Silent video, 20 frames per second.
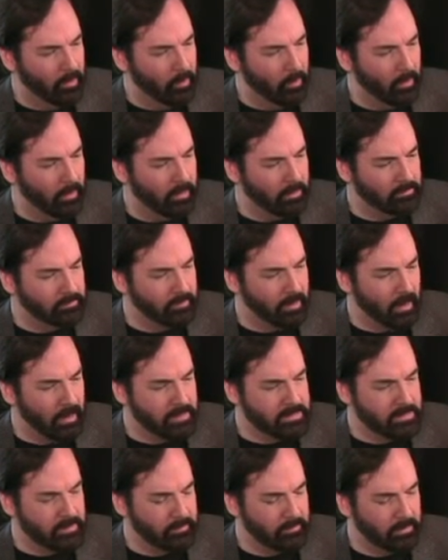Well,
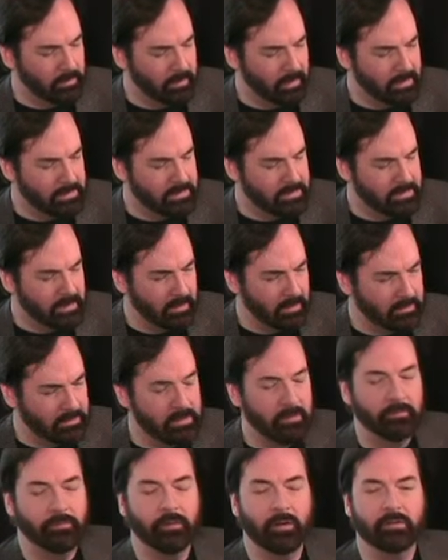awesome. Let's so
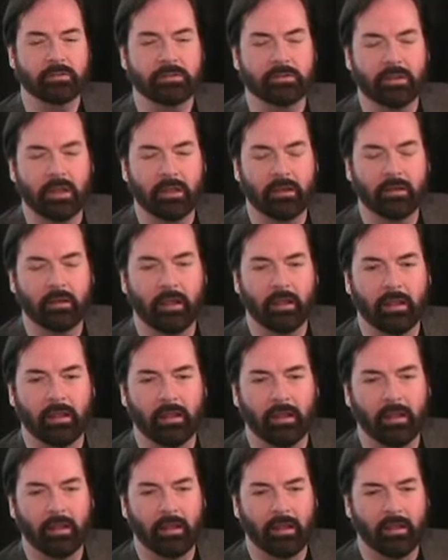folks
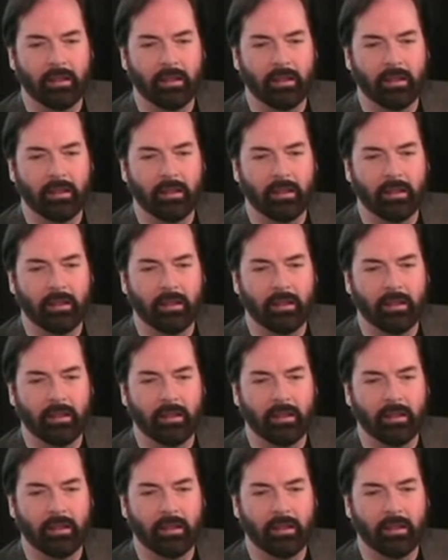and